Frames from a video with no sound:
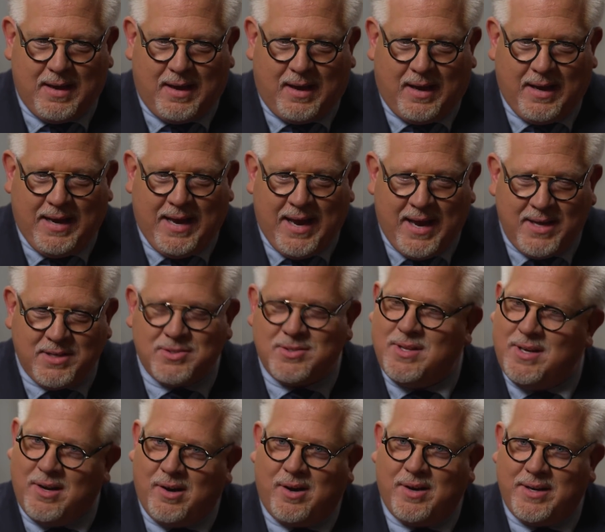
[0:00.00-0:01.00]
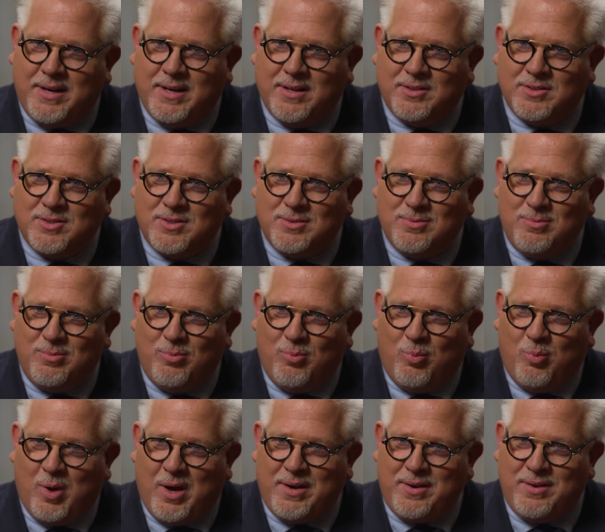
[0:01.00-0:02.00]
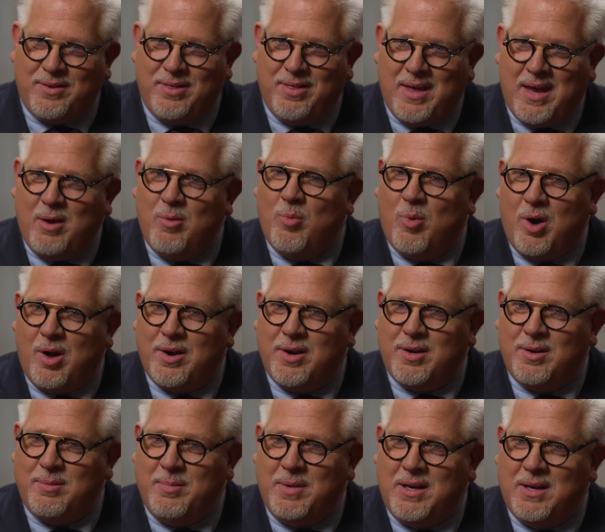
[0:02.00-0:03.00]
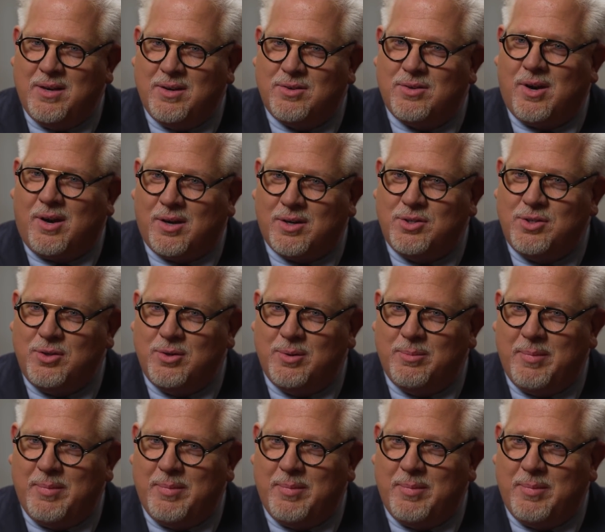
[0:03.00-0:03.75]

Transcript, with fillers: I asked the audience what they wanted me to talk to you